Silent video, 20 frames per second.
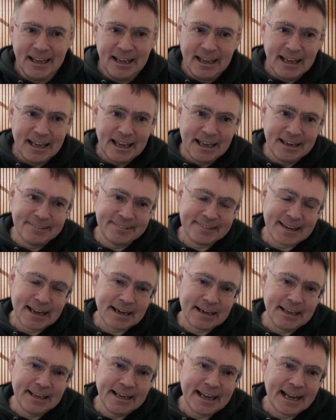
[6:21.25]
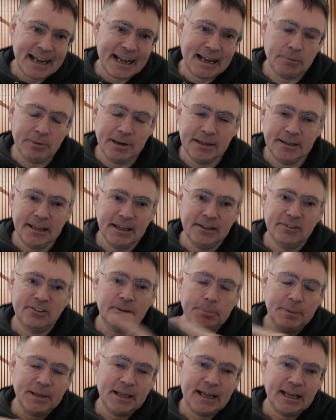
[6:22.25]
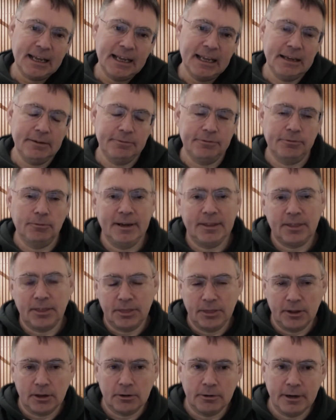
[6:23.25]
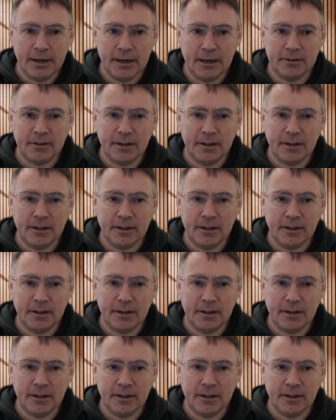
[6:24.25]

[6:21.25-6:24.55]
exactly how it needs to behave with the grid.